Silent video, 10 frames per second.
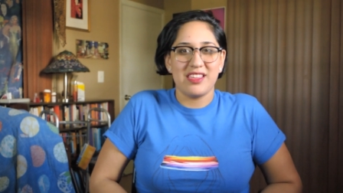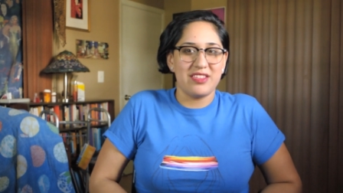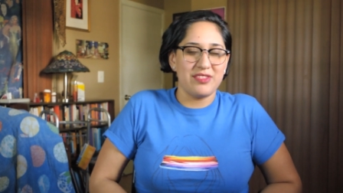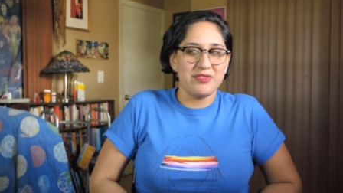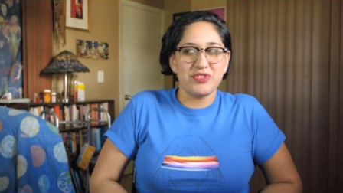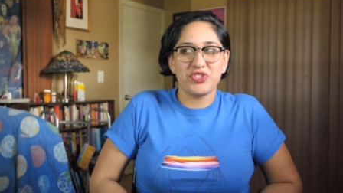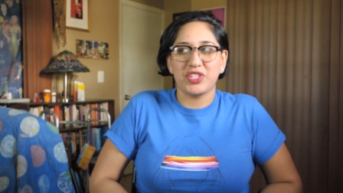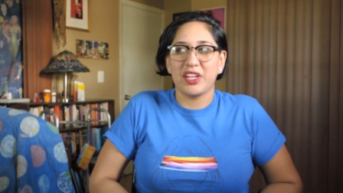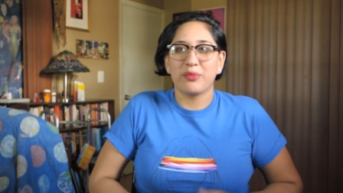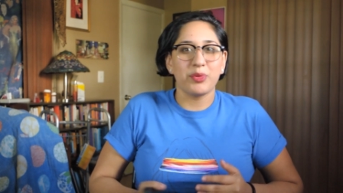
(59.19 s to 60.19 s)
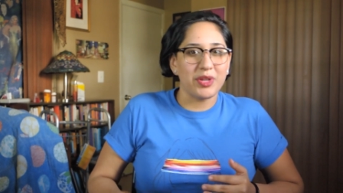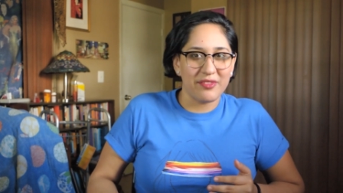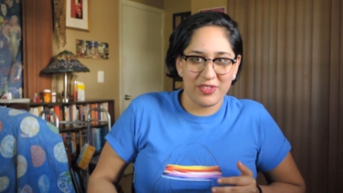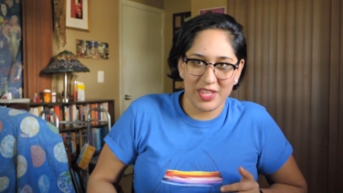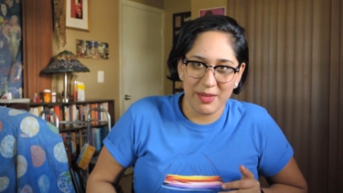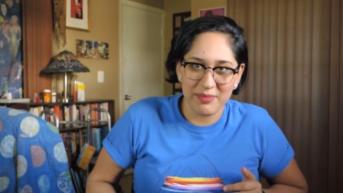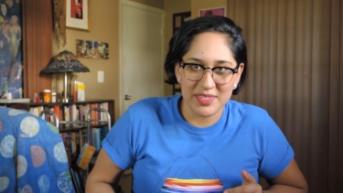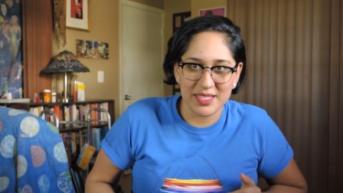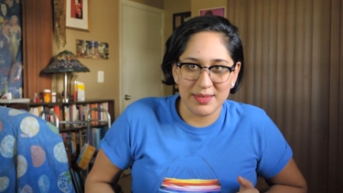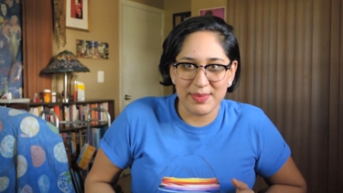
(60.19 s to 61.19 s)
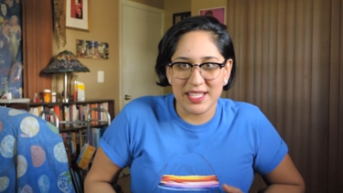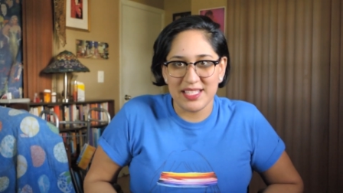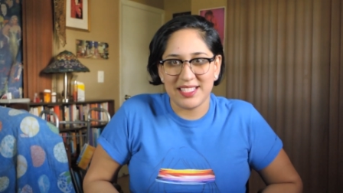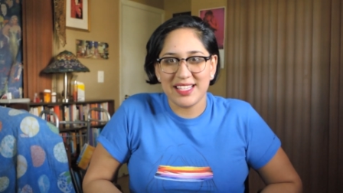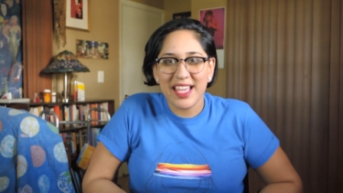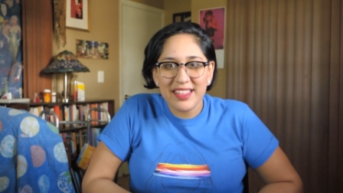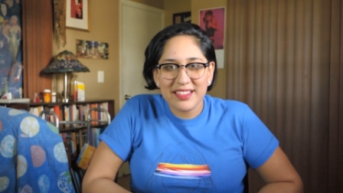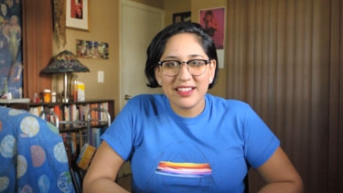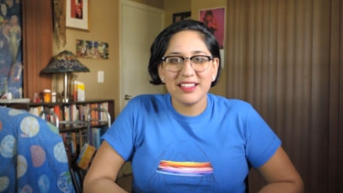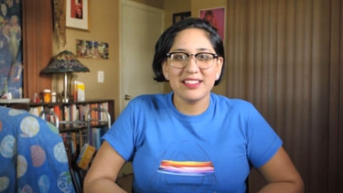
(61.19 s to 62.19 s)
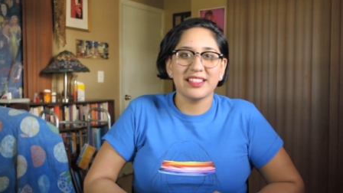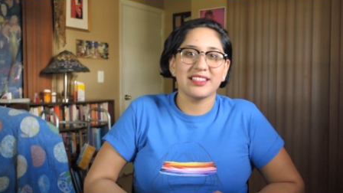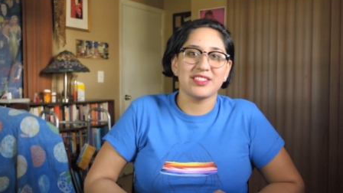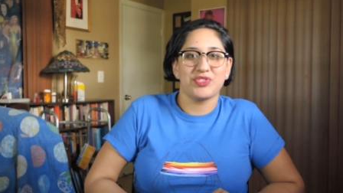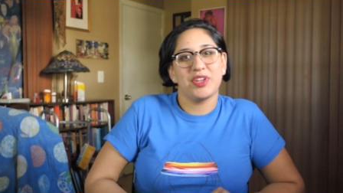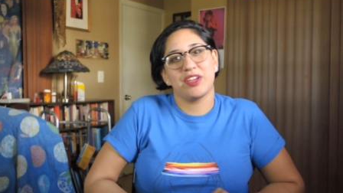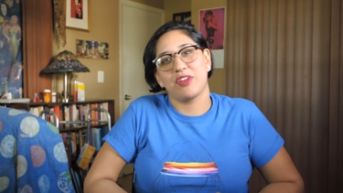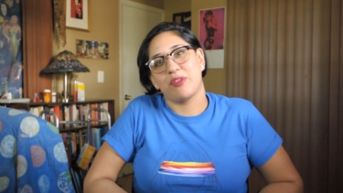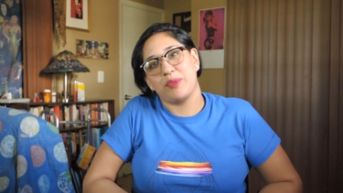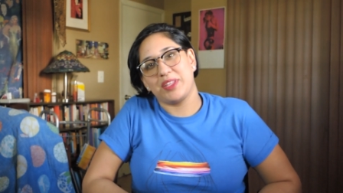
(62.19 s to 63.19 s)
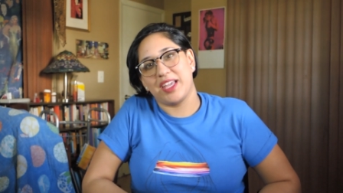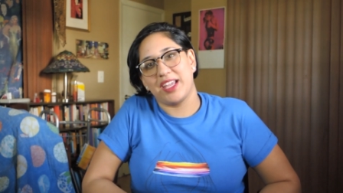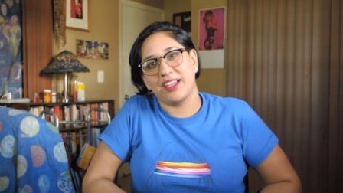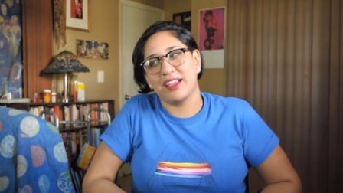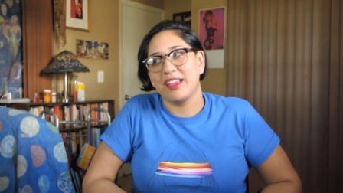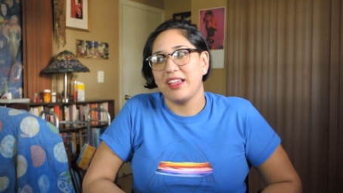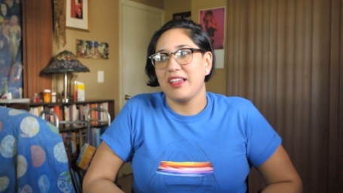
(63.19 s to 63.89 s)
you usually are rooting for them to be together, that the straight girl will like